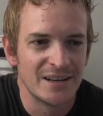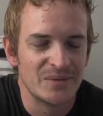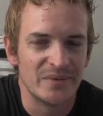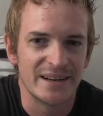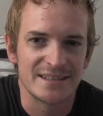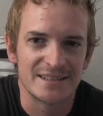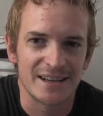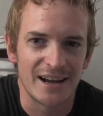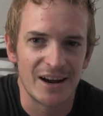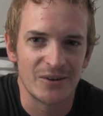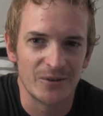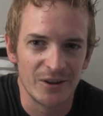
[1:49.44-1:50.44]
But
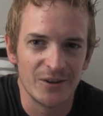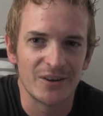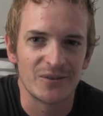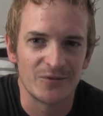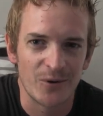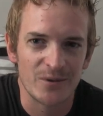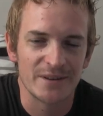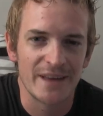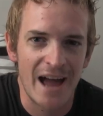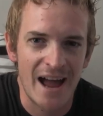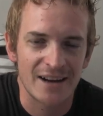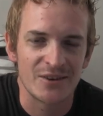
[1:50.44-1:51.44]
really looking forward to
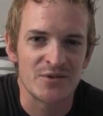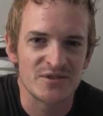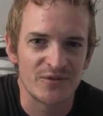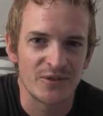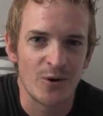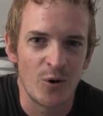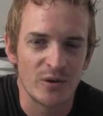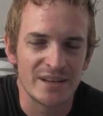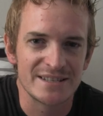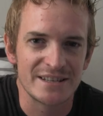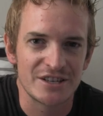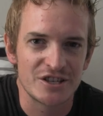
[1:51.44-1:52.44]
that. Christopher Nolan
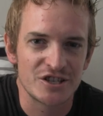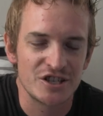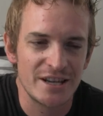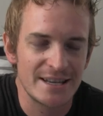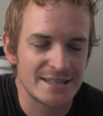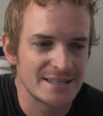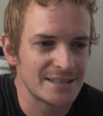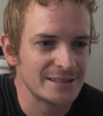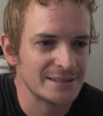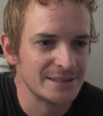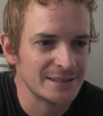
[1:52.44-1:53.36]
is the shit.